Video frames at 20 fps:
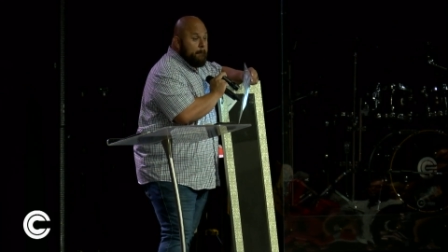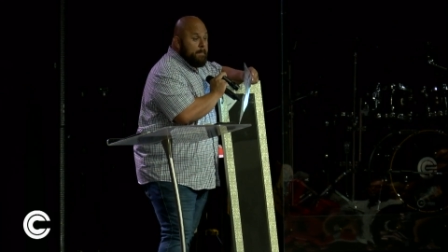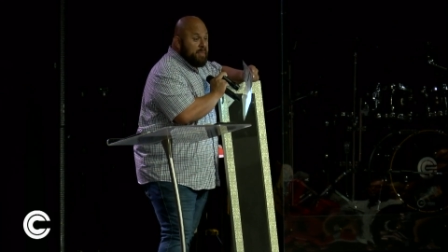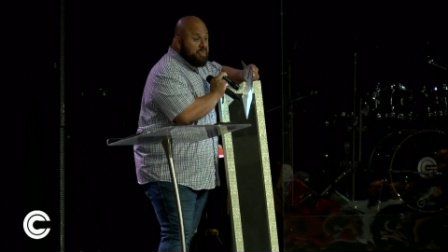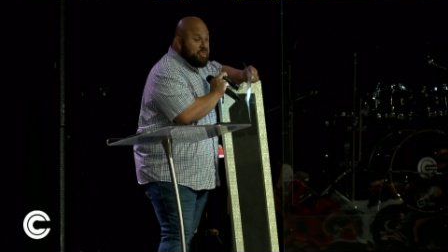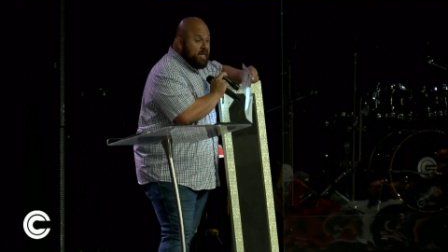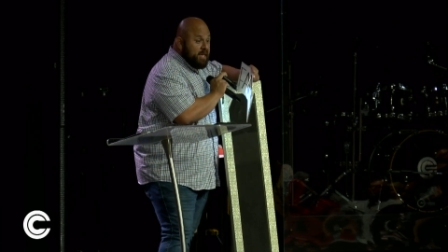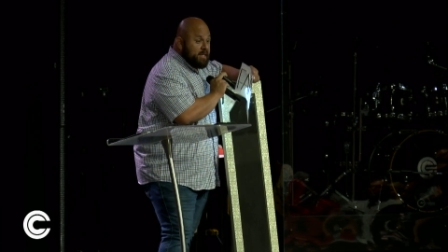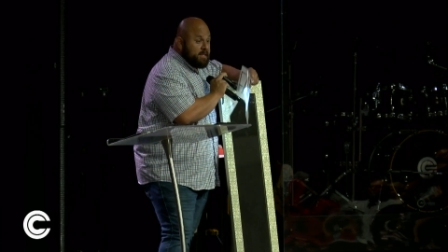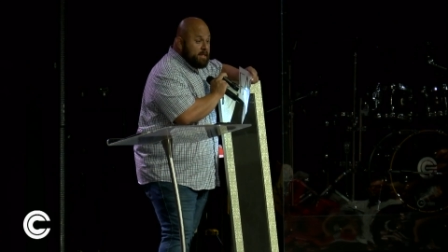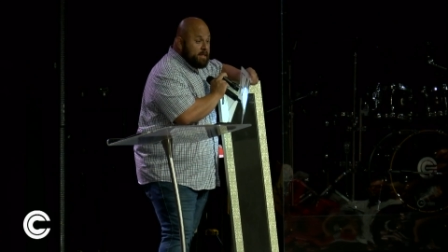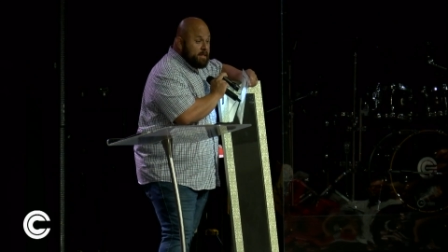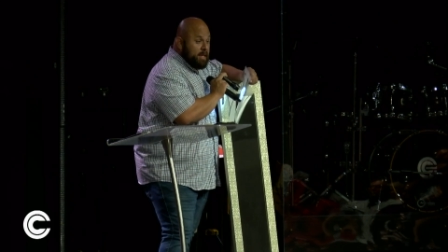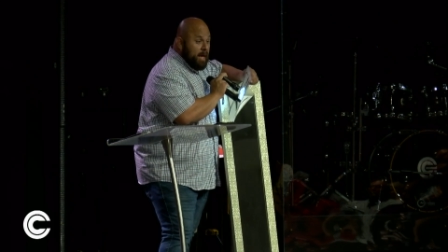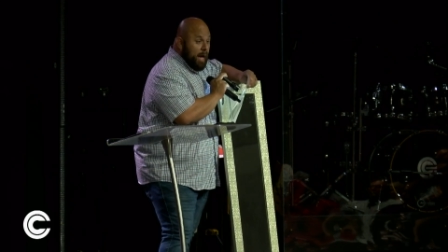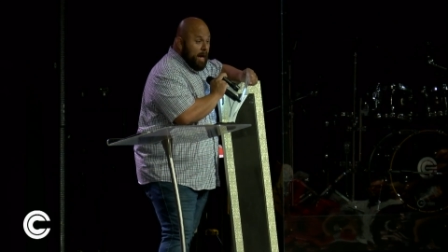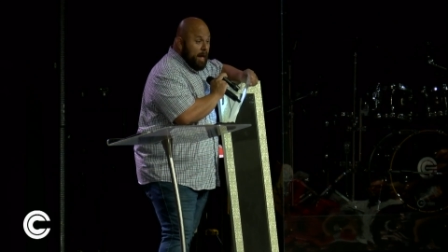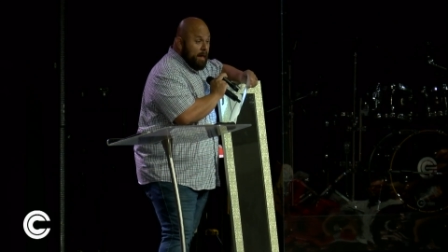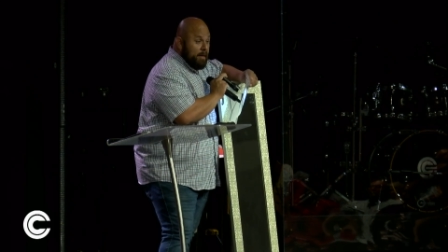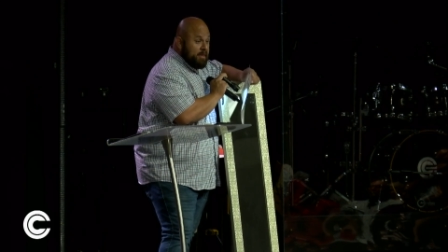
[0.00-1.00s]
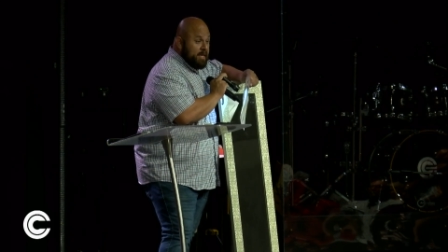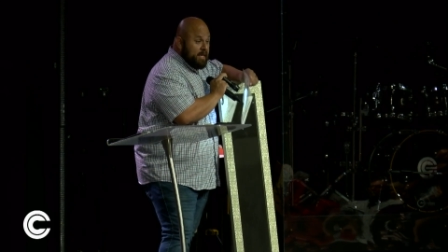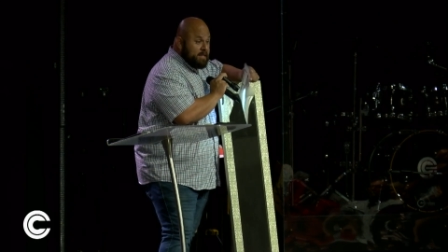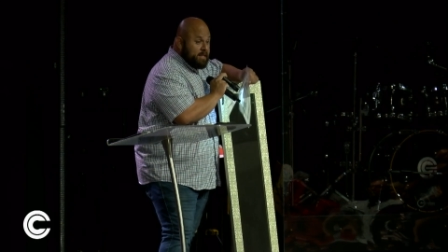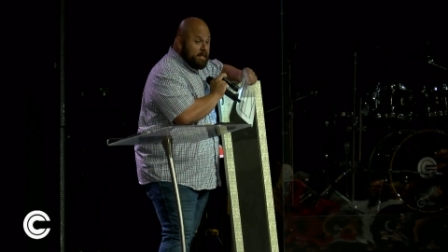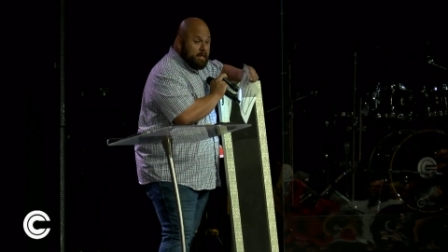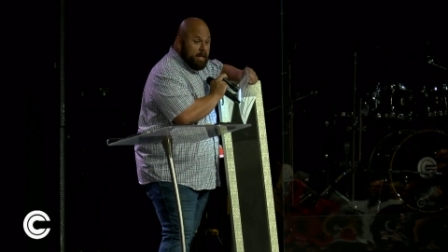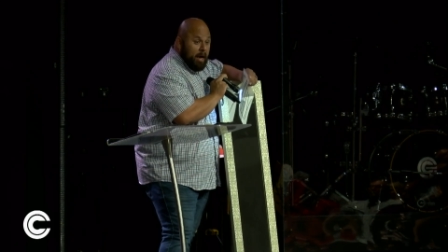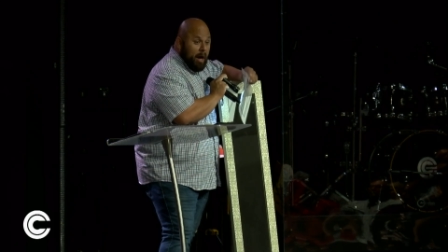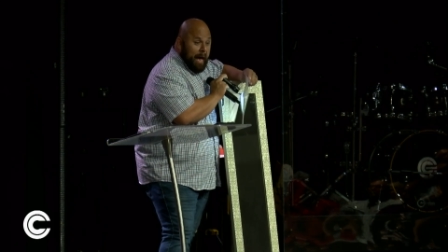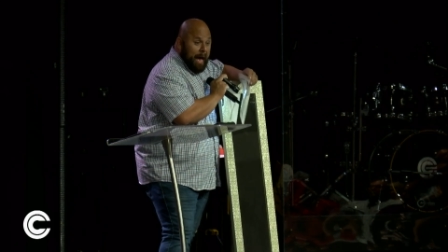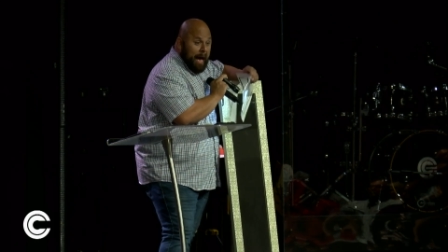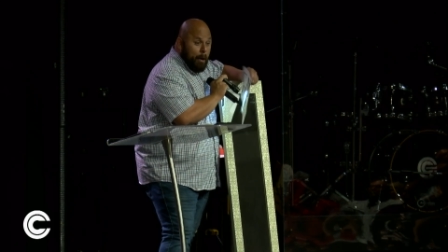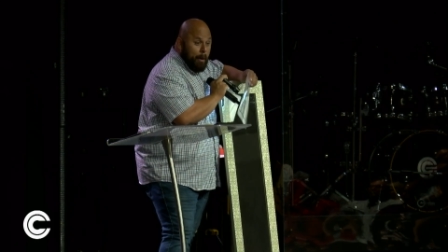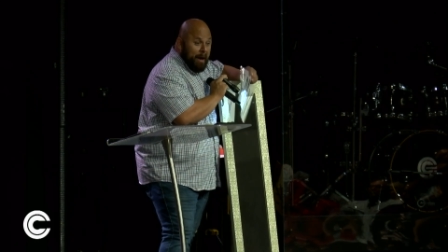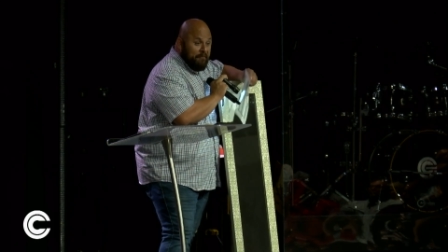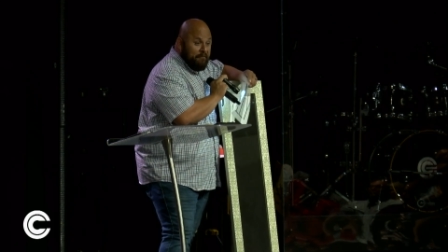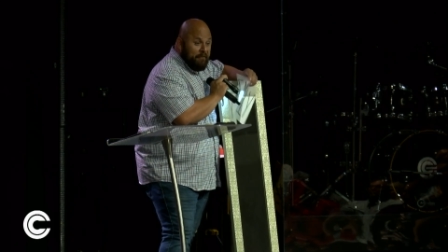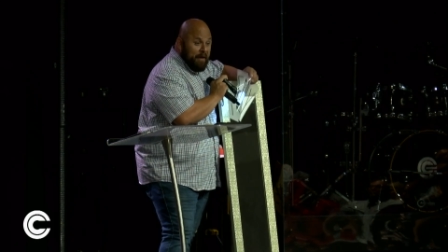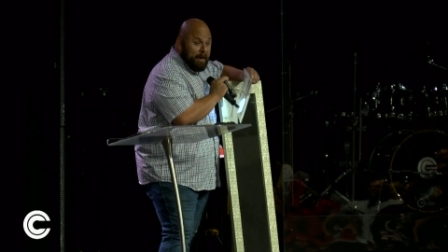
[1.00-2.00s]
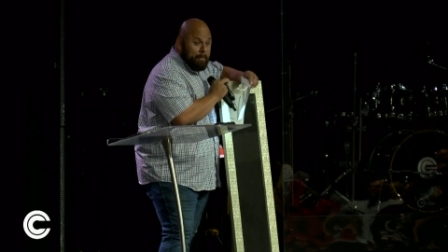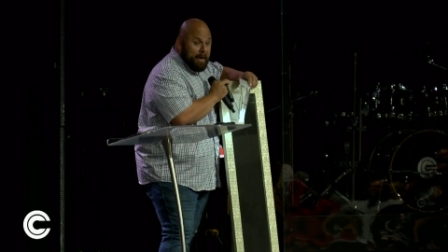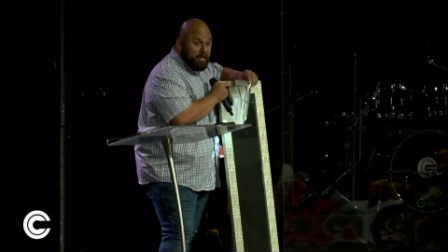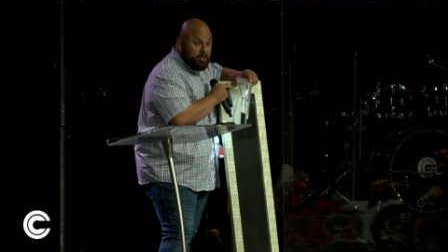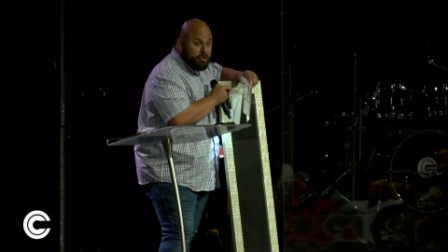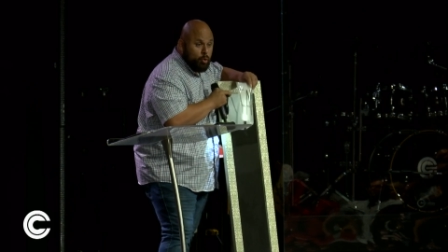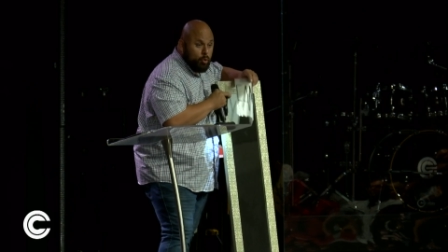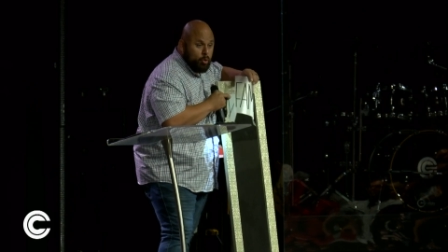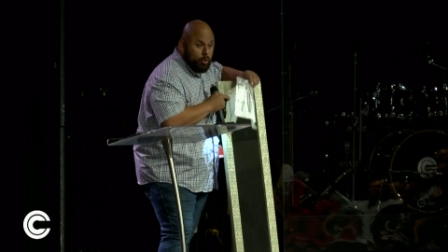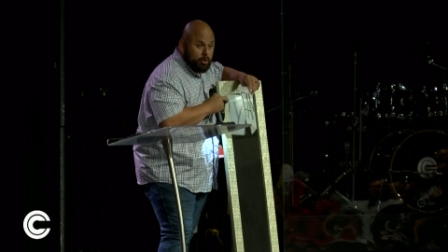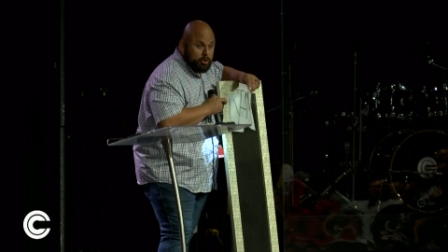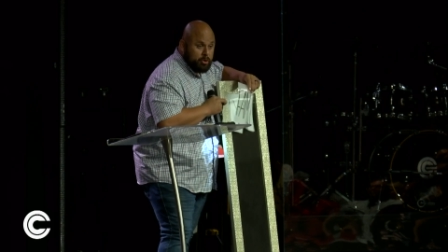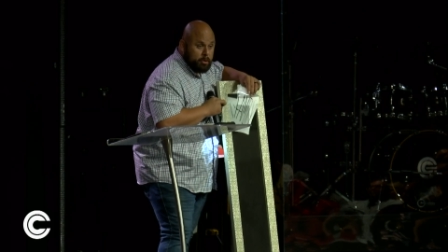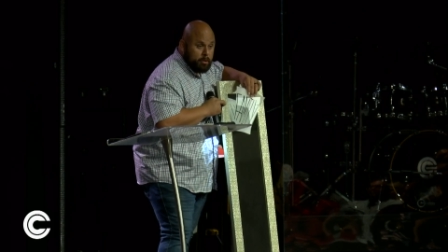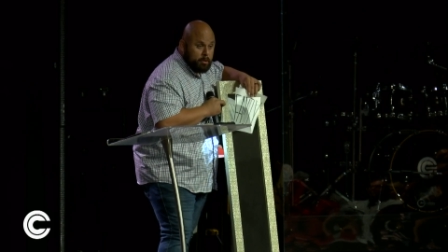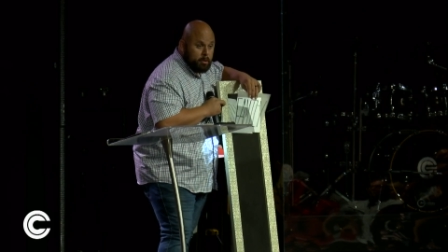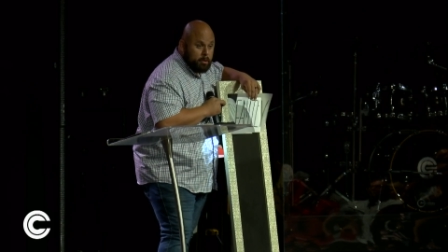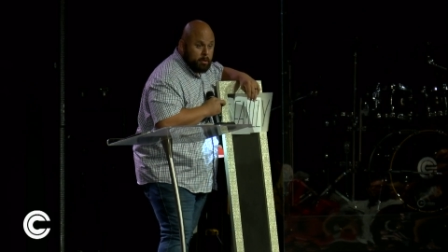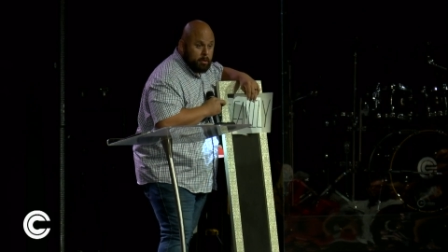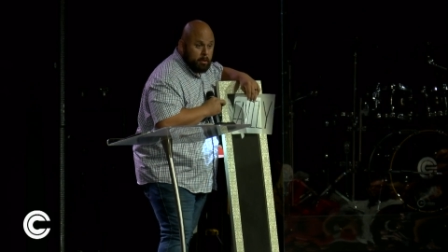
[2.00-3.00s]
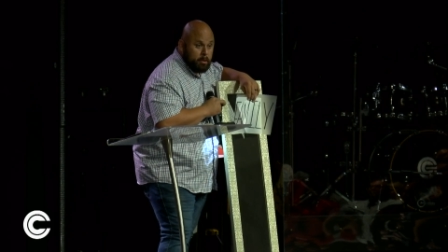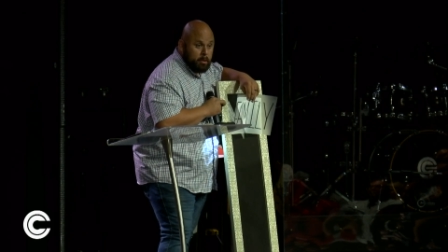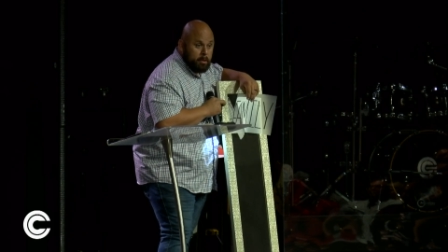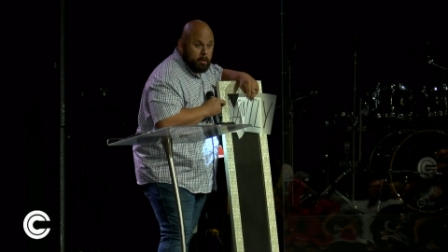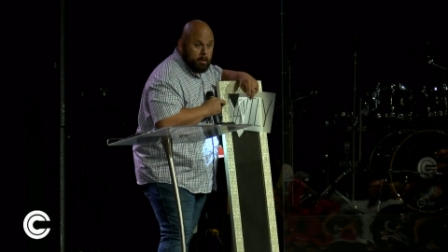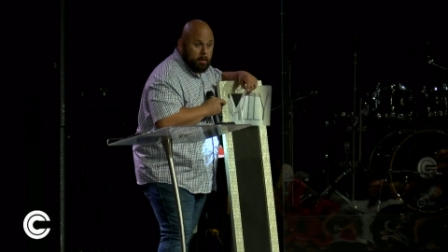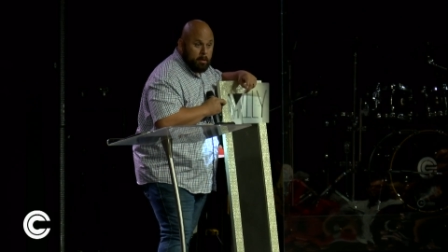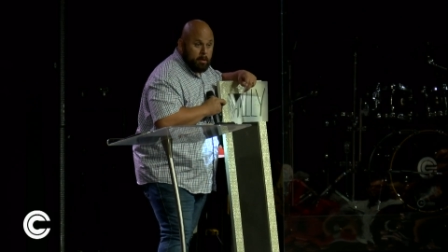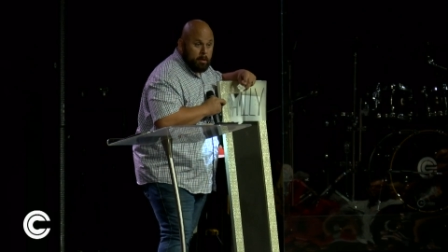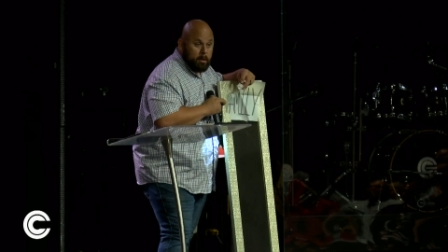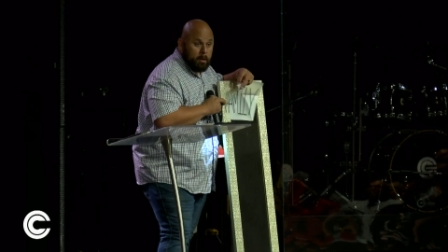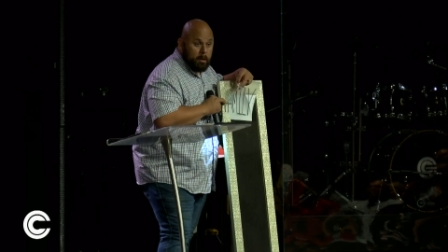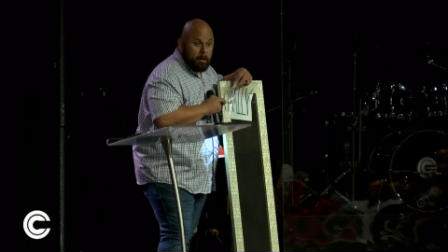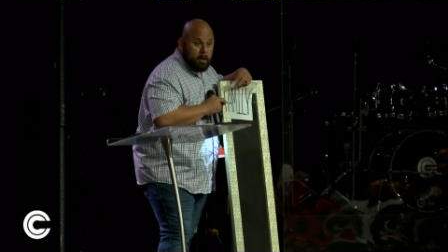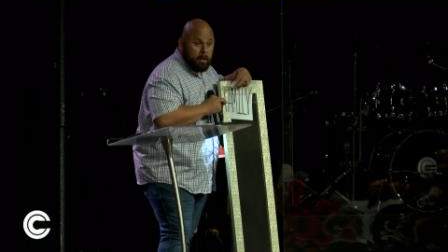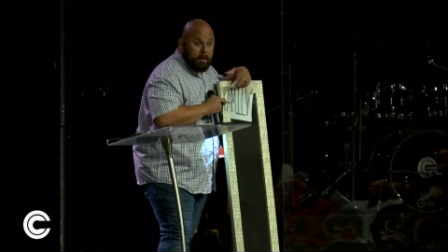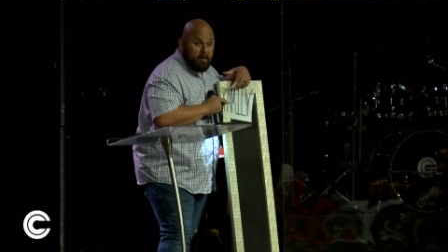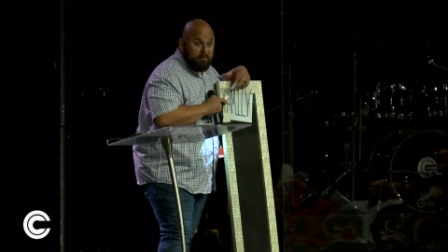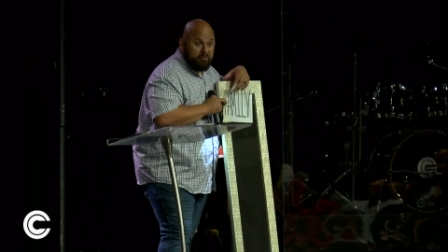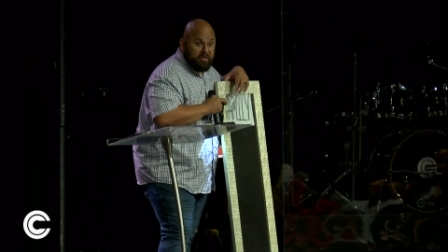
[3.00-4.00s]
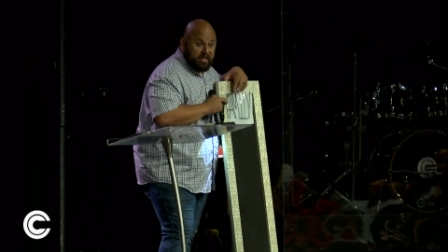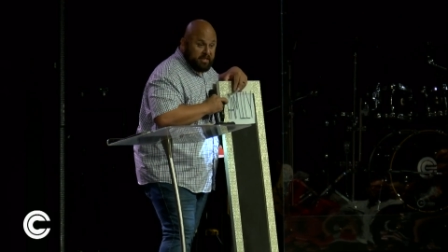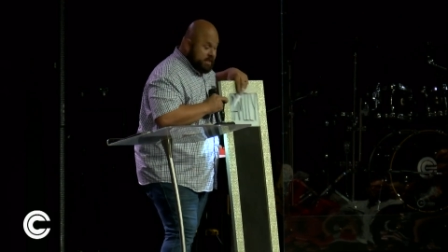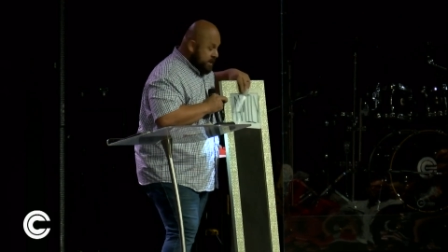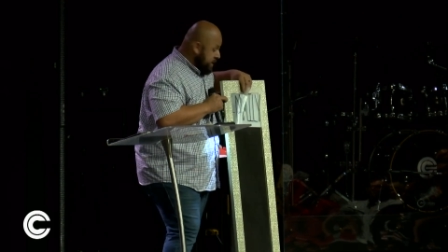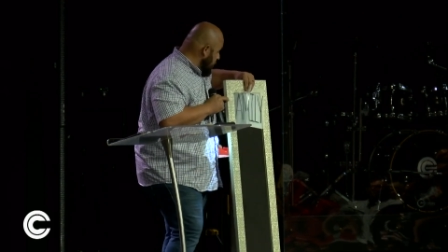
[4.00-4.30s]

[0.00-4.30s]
But this is not this is not how I find my source. This